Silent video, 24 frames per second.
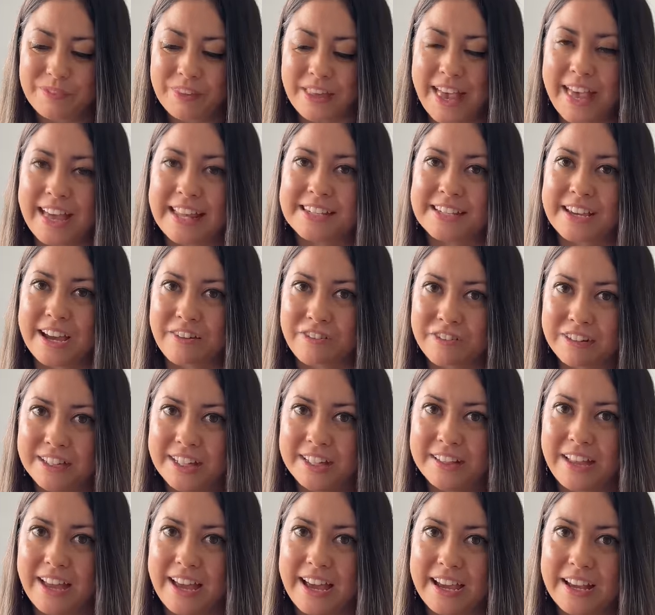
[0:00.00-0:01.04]
And I really
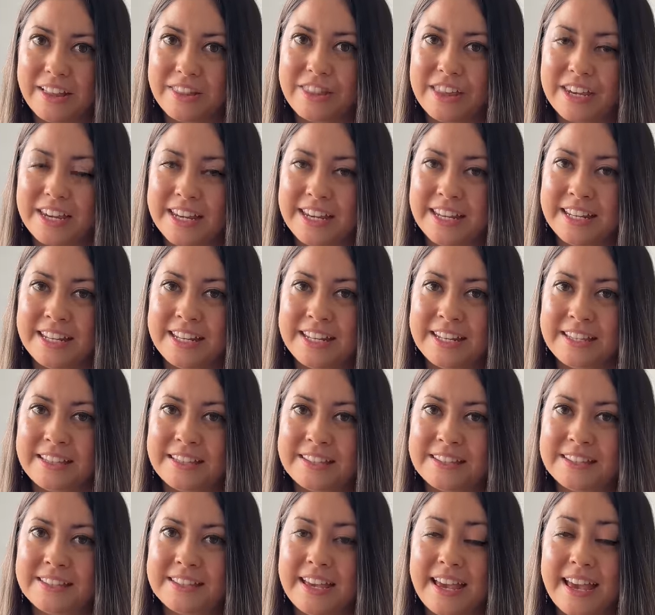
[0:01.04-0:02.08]
like that it
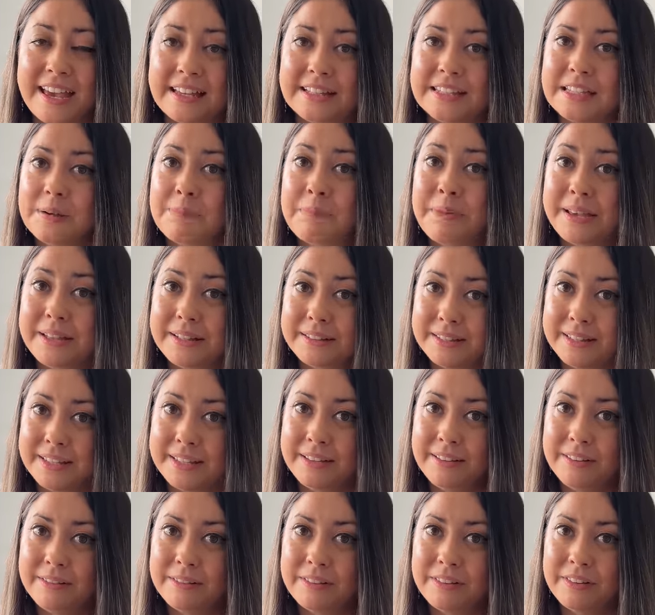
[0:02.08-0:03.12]
is
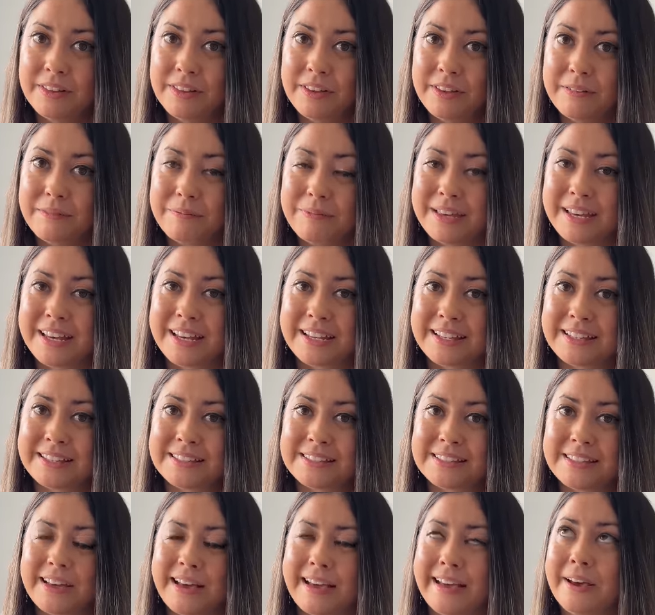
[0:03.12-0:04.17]
anti-pilling
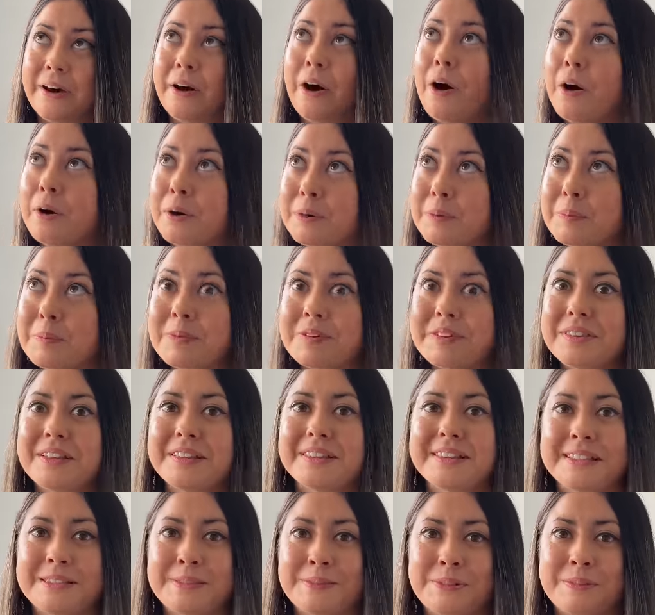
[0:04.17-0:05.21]
because I hope that
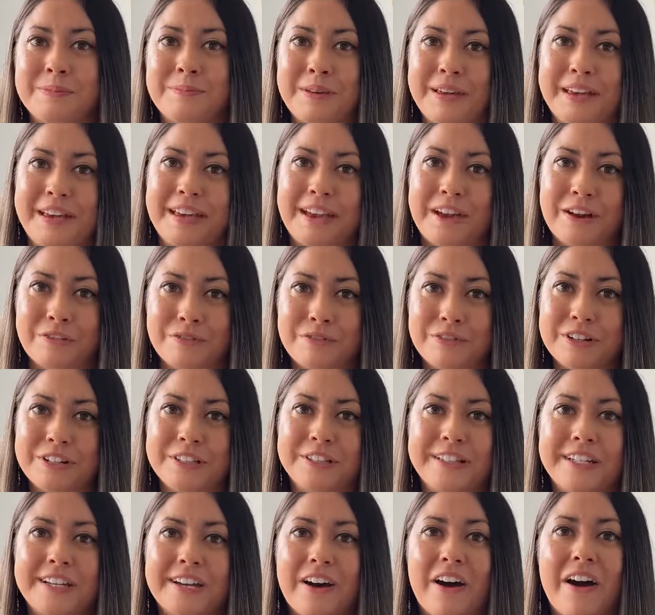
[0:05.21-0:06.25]
this will be a
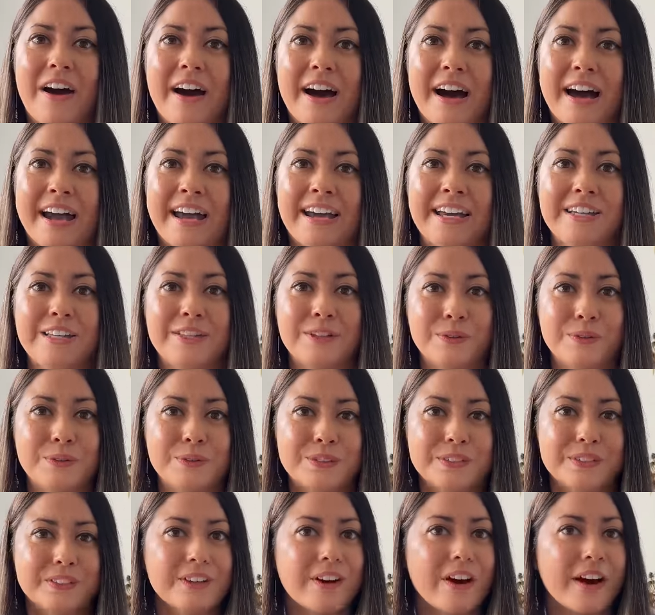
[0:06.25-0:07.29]
really high
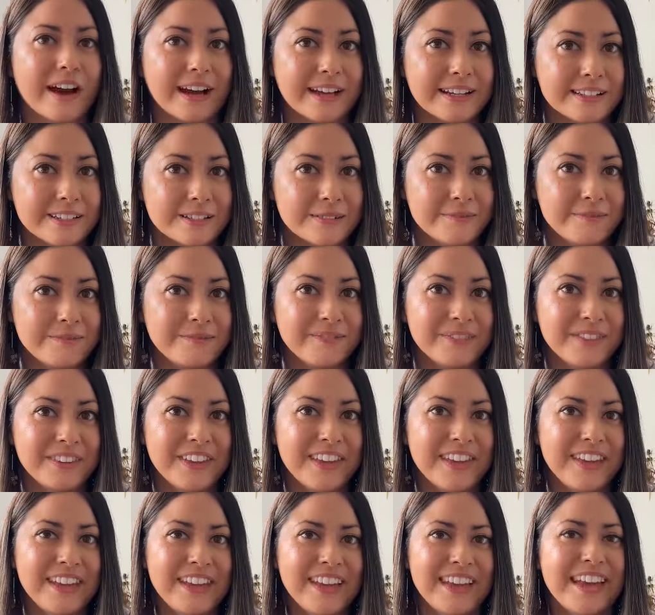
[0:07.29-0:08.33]
use item.
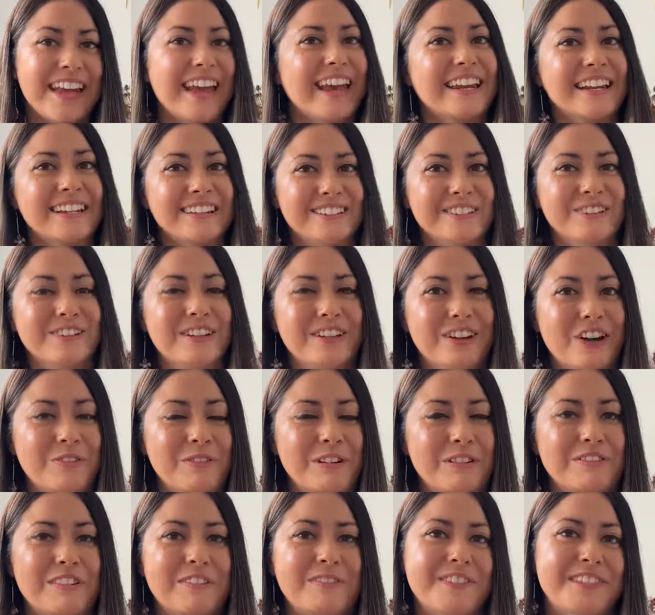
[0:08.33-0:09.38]
And I saw a
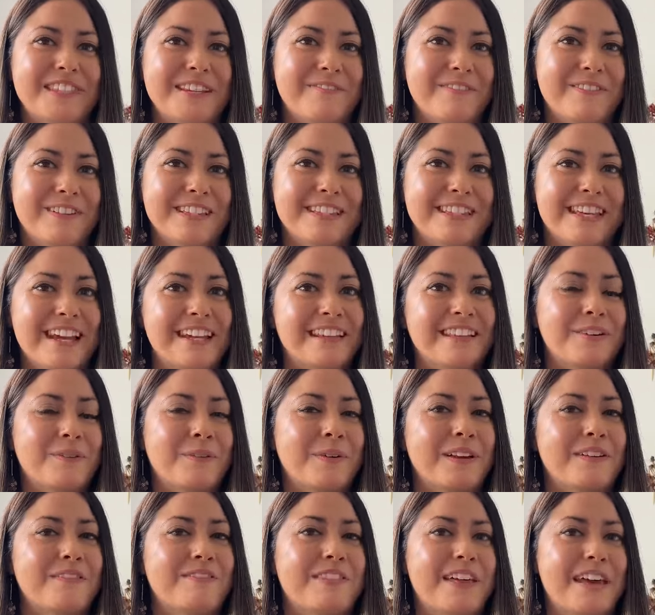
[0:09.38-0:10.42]
comment from someone saying that
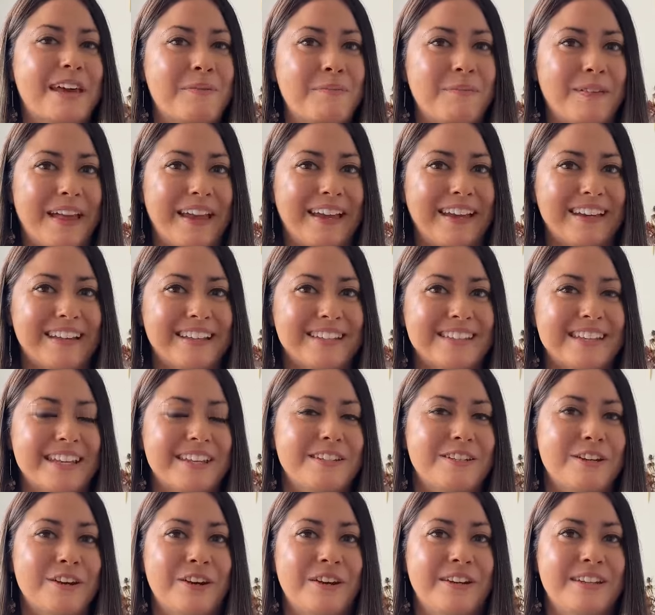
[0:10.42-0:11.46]
one of their blankets had
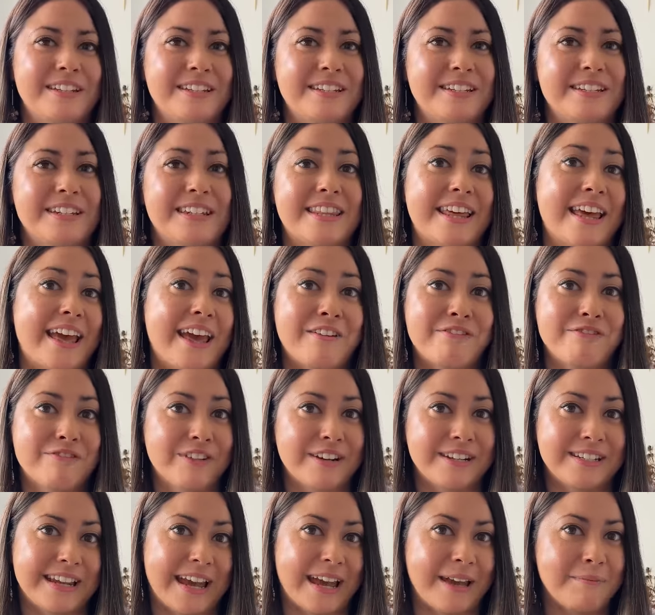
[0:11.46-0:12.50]
turned into the
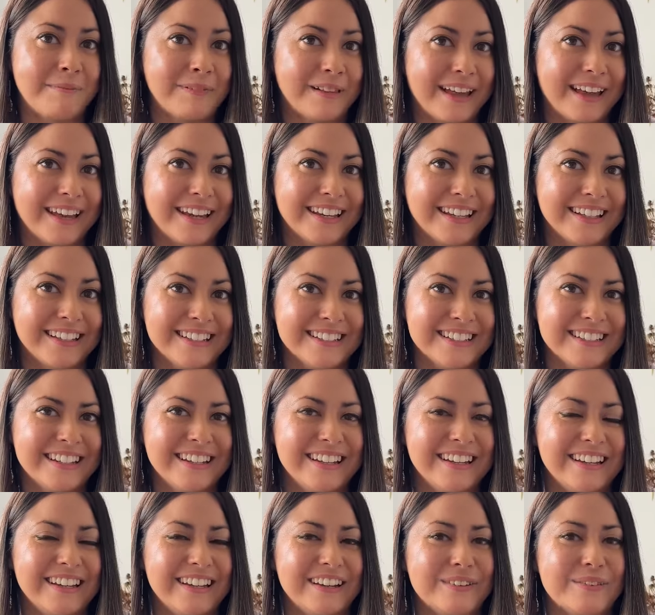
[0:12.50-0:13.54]
everyday blanket,
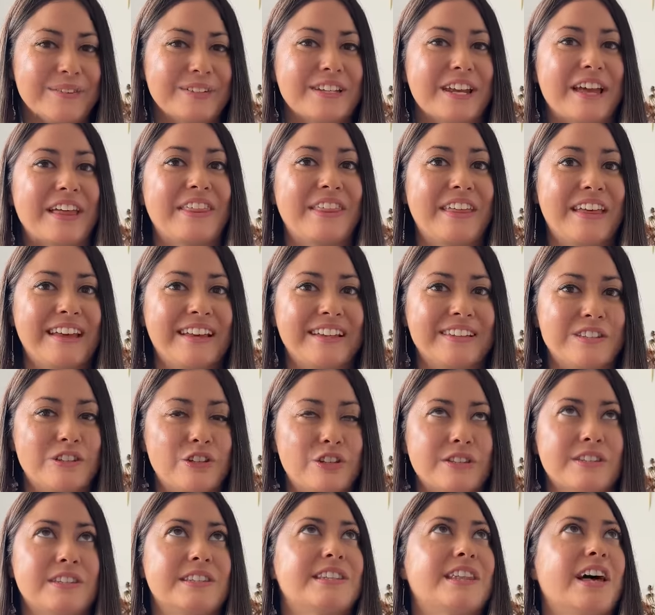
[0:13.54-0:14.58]
which I think is
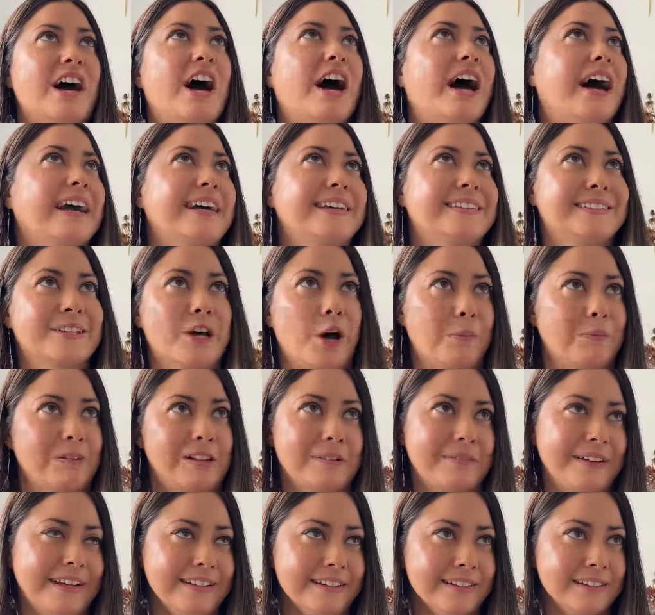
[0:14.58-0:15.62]
just the highest
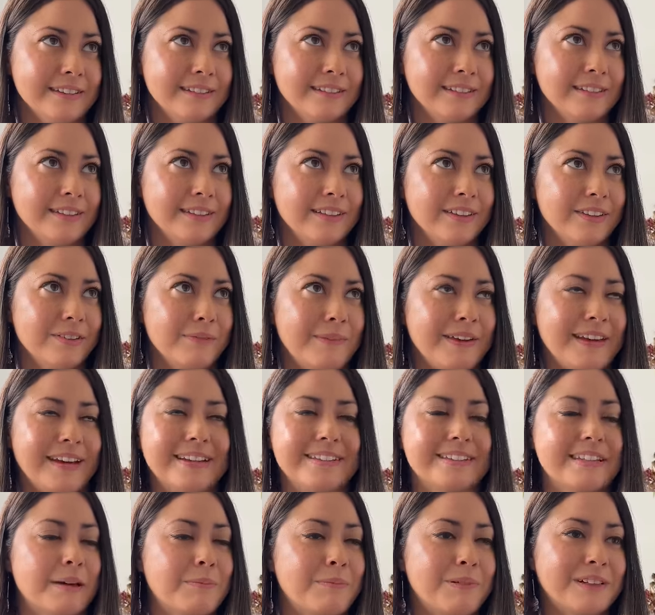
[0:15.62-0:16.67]
compliment
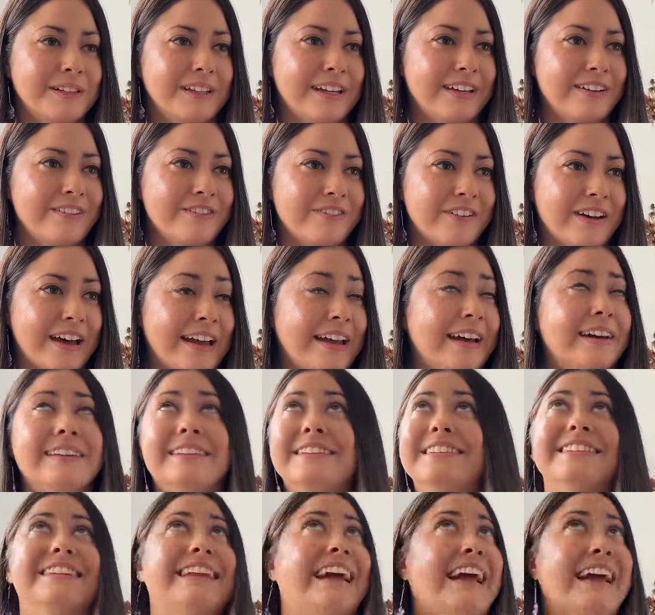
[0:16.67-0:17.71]
because I believe I
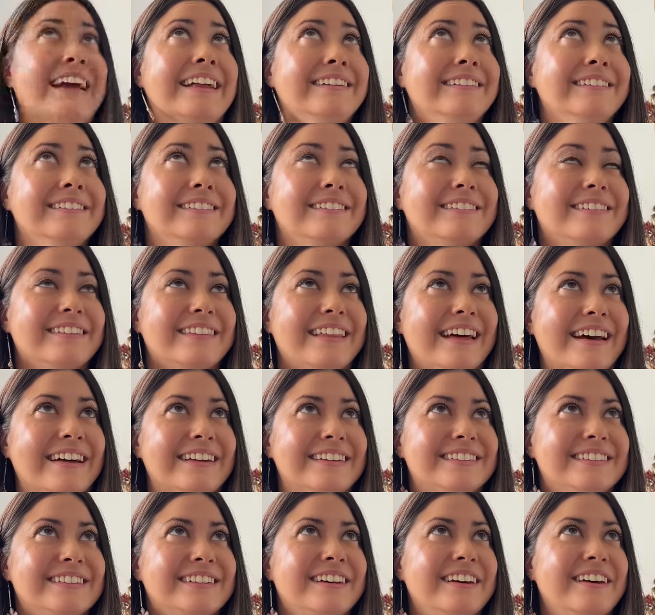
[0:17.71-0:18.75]
understand
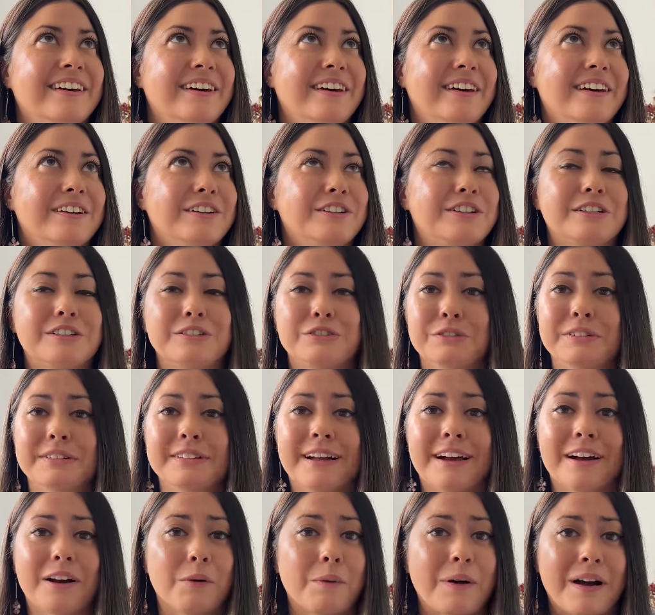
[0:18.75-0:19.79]
that children
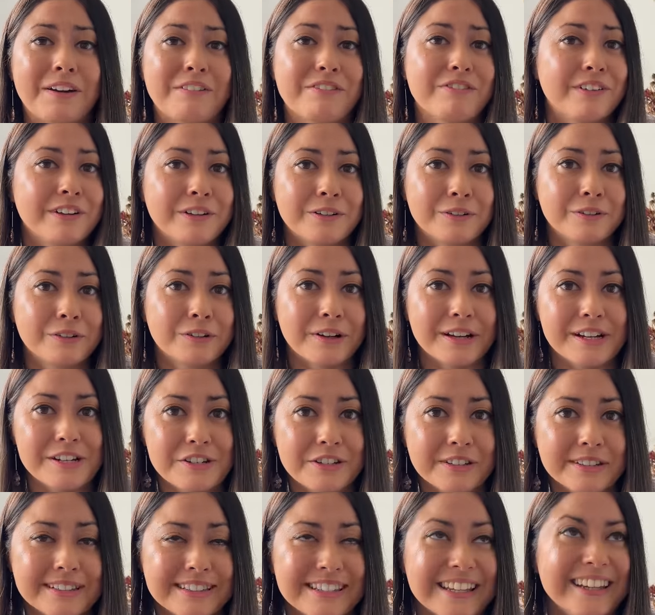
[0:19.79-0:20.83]
are quite fickle
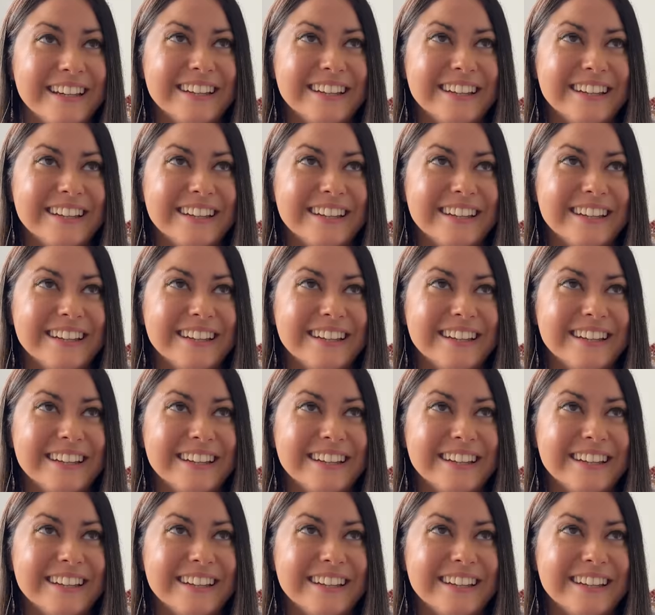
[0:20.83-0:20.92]
creatures